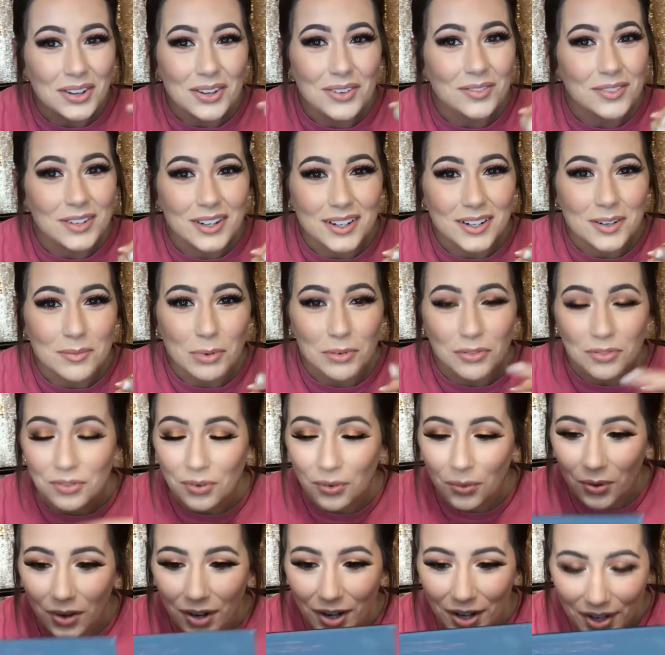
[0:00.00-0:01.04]
you've done it
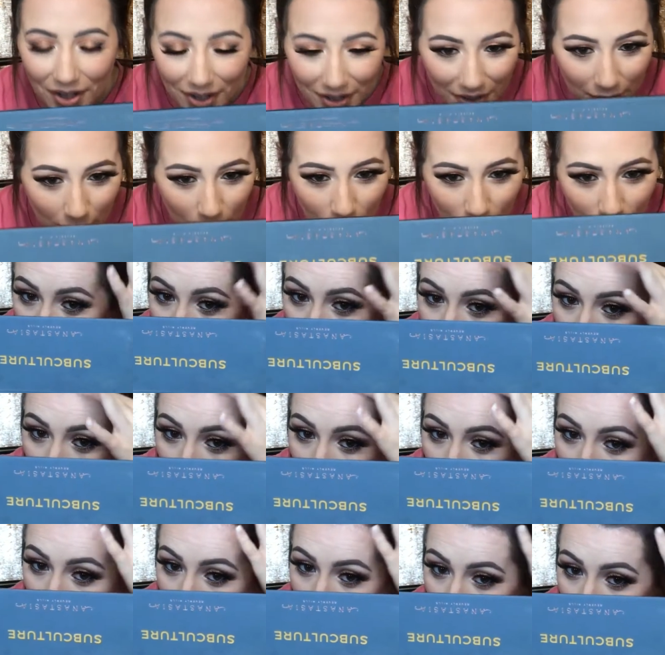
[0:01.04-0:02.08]
before.
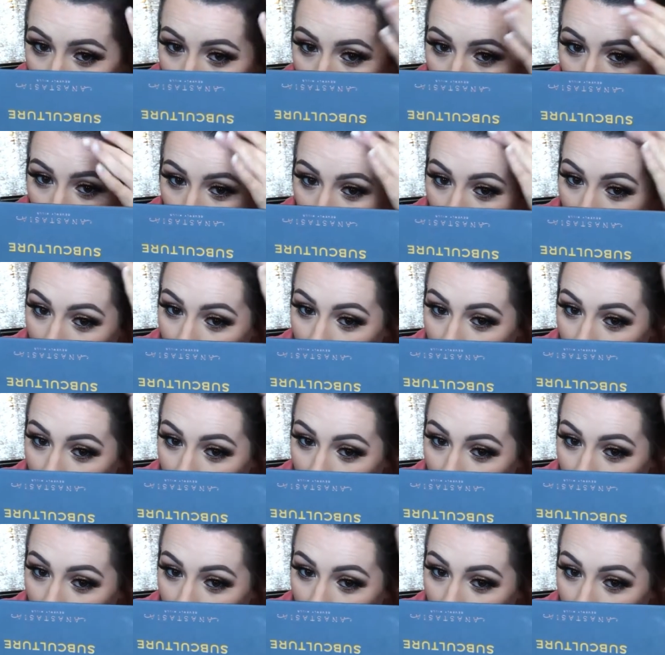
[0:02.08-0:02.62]
I